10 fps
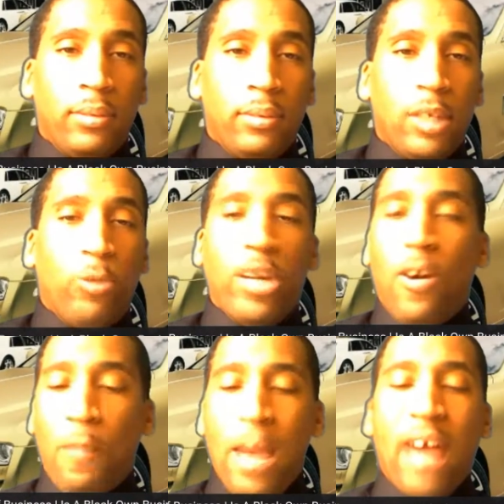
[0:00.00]
If we
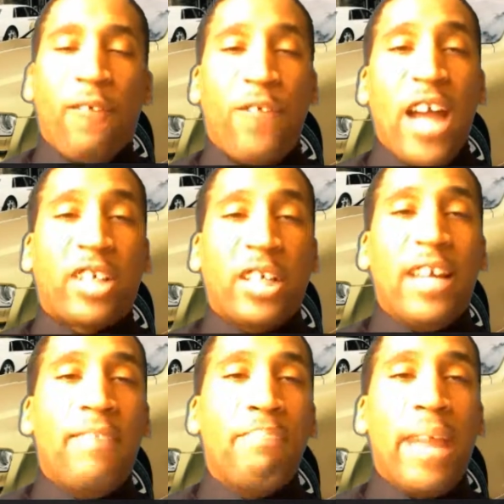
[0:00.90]
don't manufacture
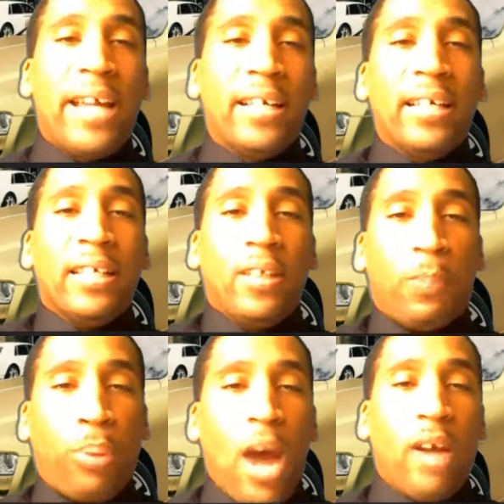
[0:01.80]
and make the
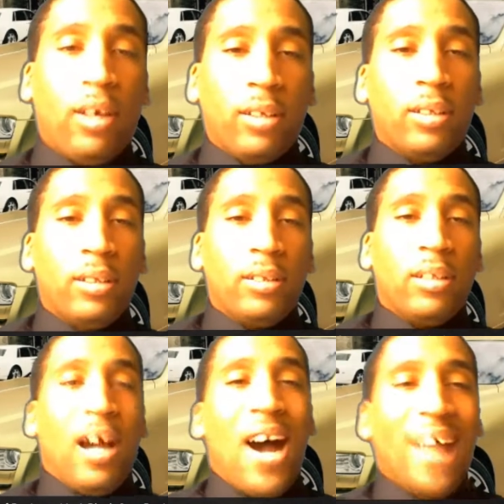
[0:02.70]
product
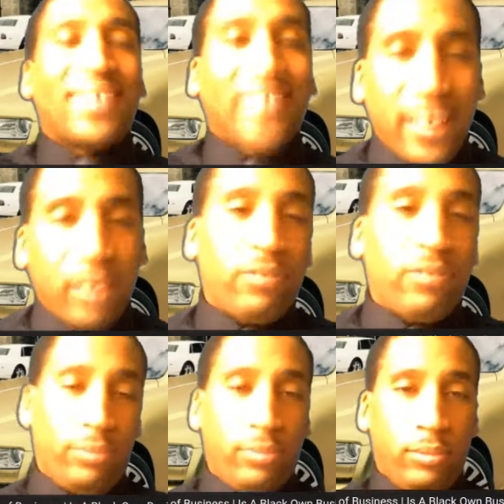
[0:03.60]
ourselves,
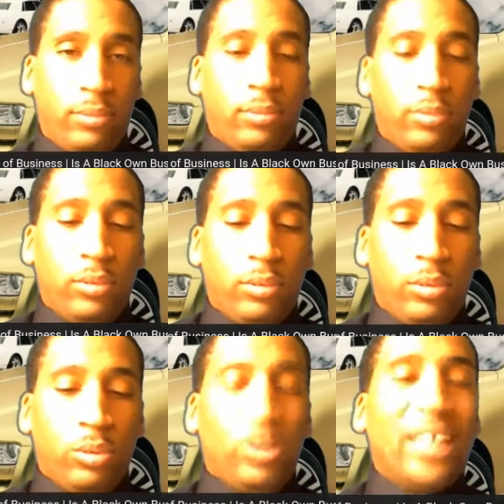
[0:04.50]

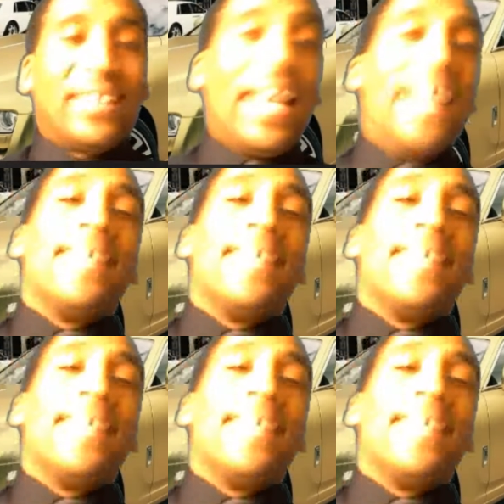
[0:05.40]
we can say ain't